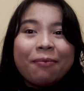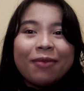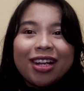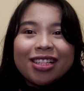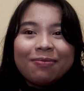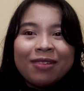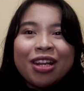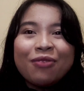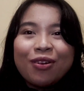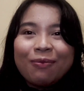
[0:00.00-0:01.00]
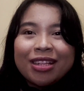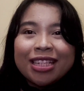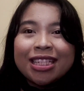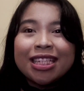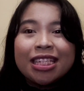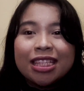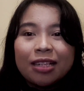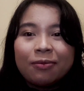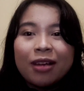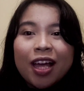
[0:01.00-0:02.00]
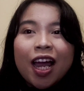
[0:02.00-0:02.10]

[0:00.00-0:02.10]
management information system,